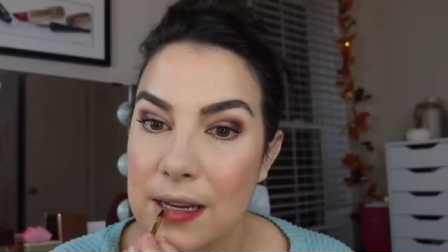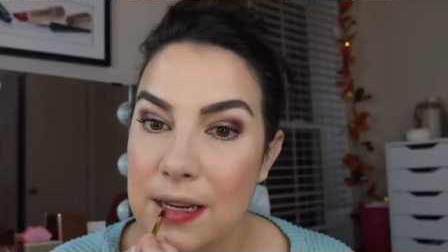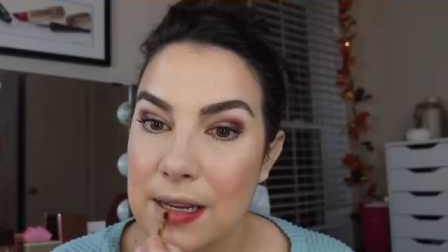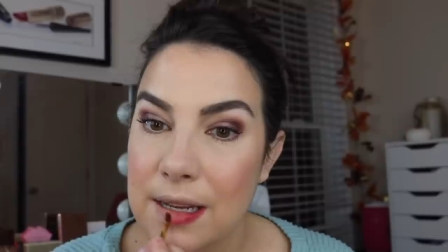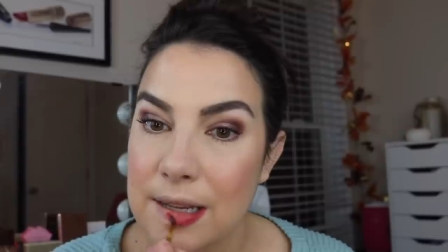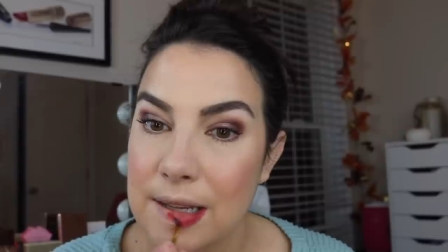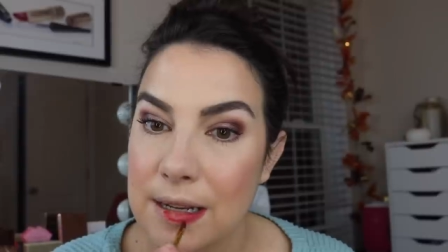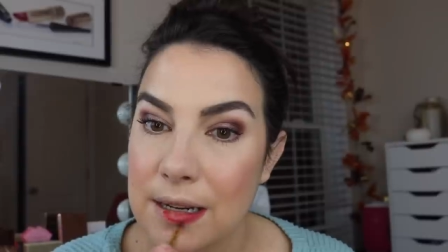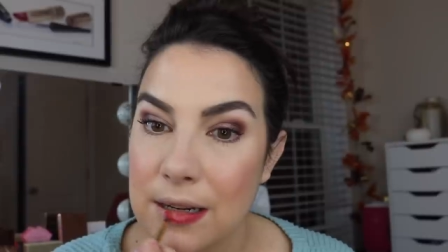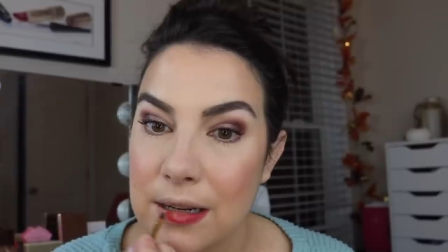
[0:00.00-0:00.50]

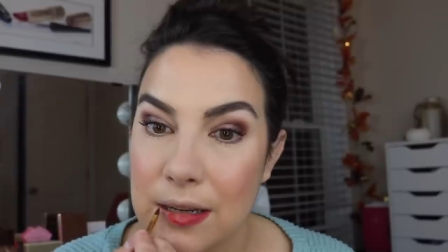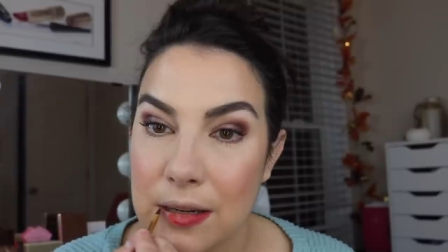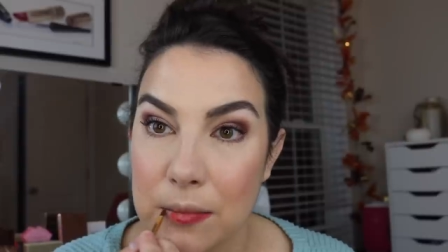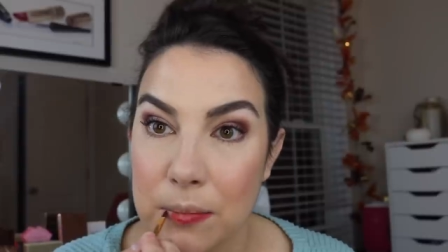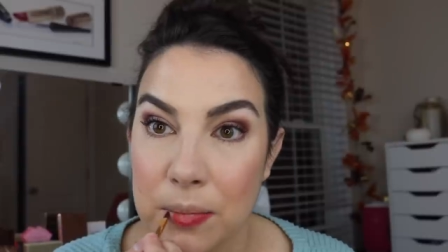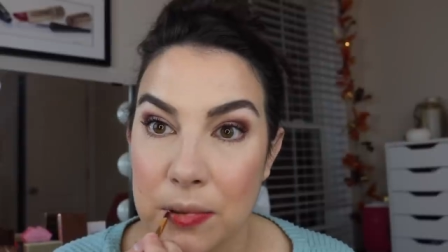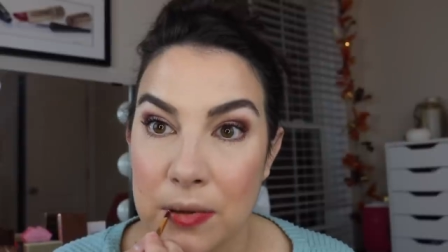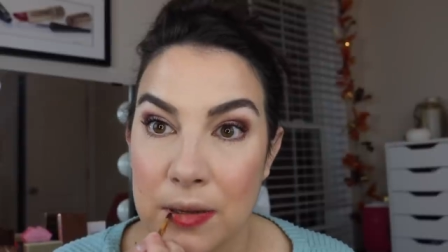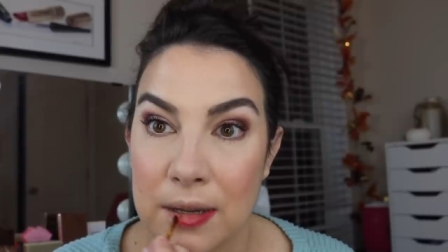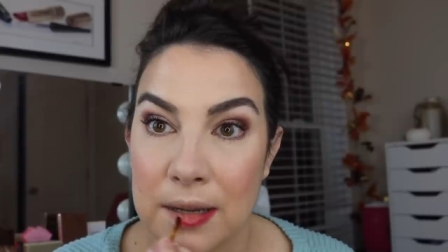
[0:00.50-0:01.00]
and then I'm gonna
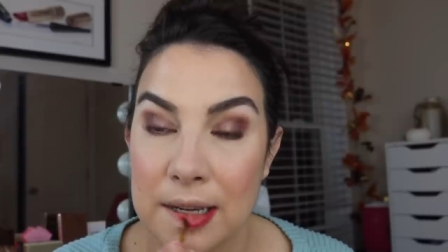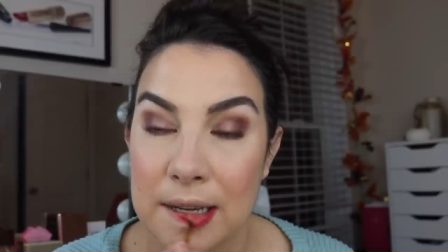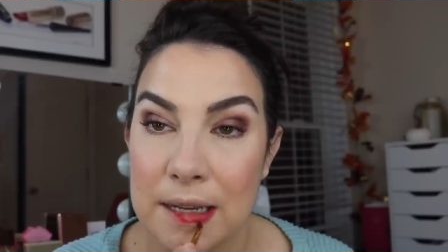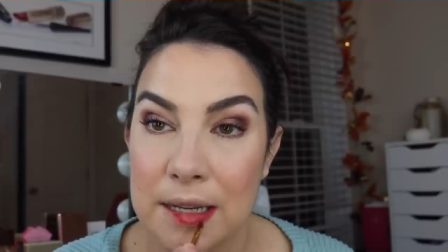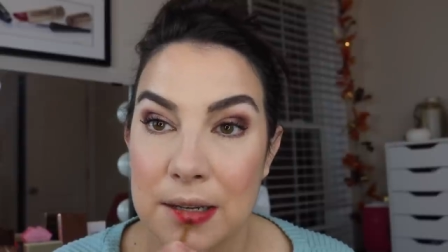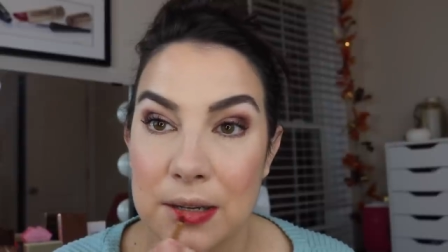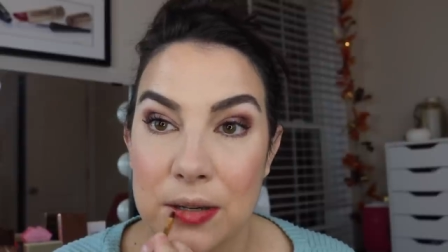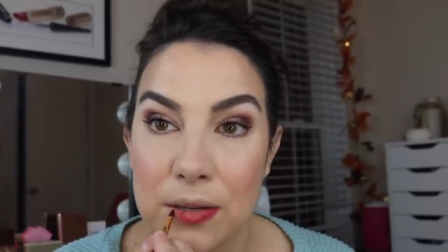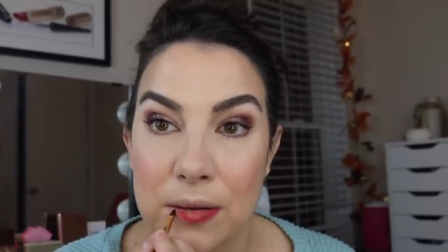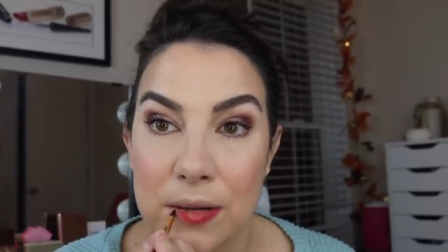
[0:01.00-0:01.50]

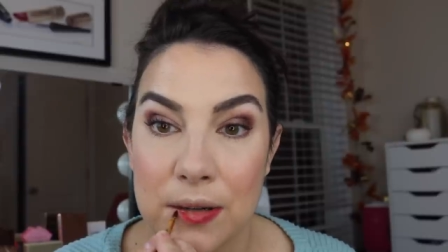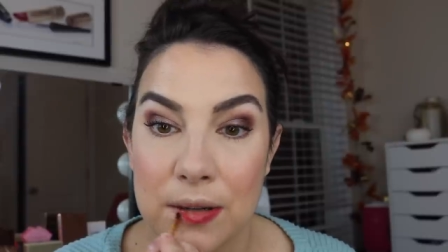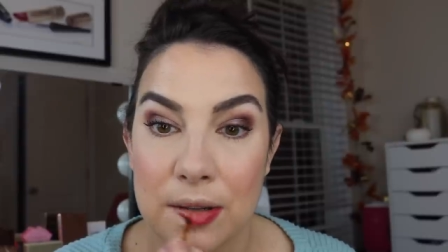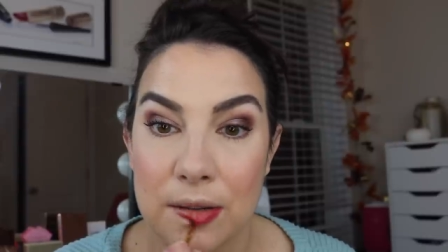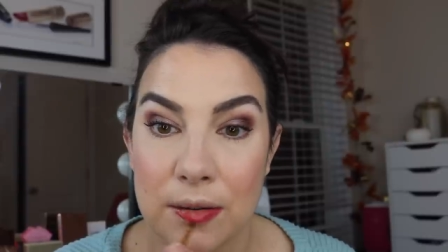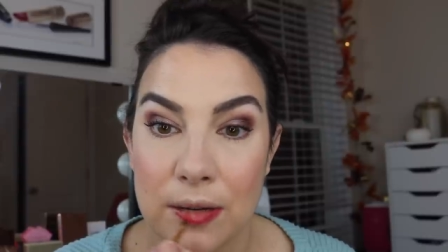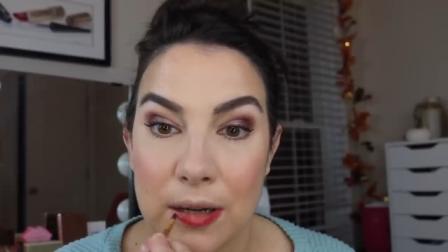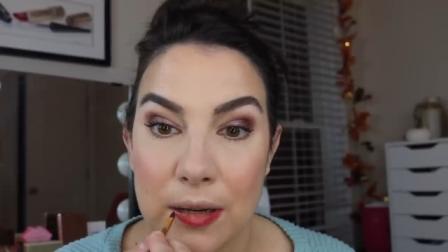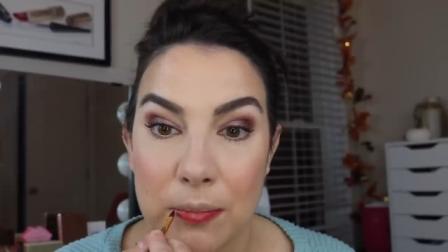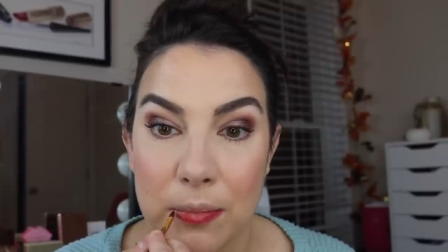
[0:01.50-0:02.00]
blot and do
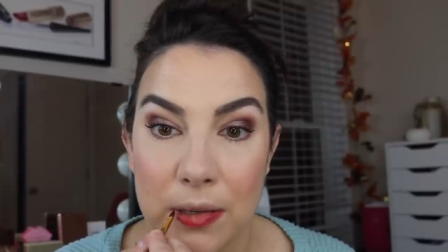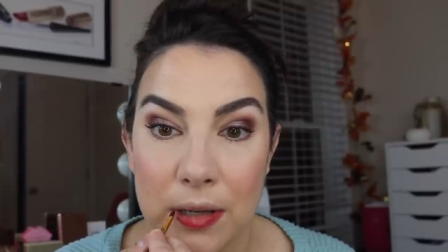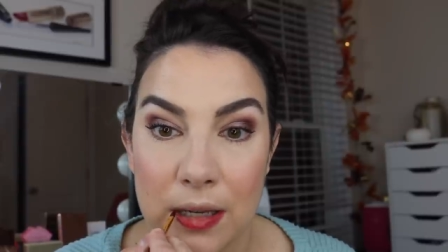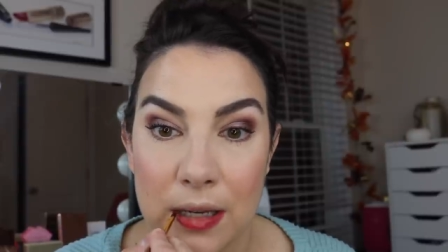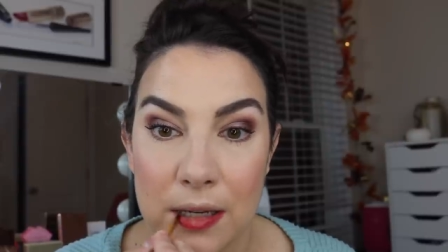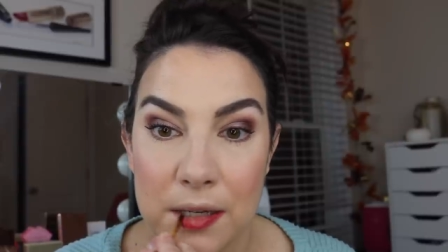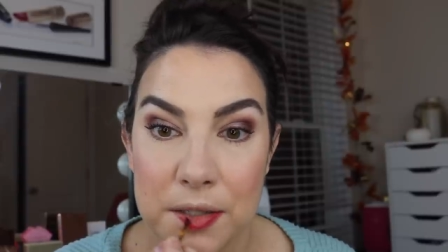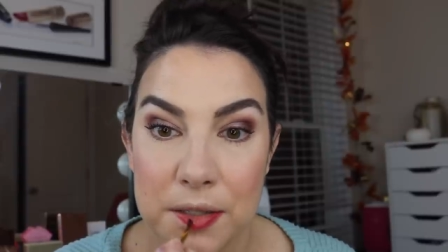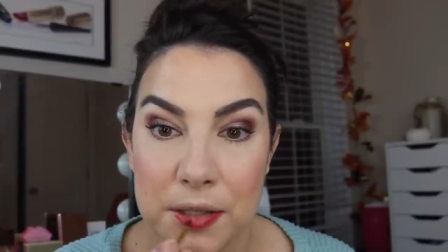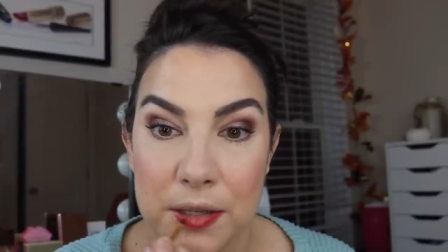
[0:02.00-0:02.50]
another
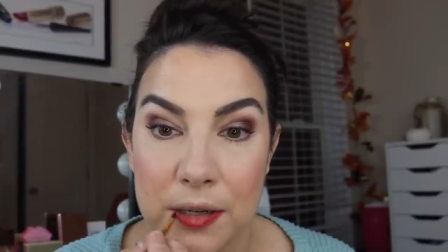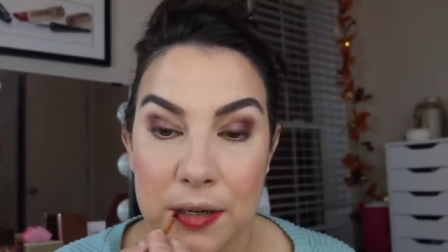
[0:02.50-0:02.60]
application.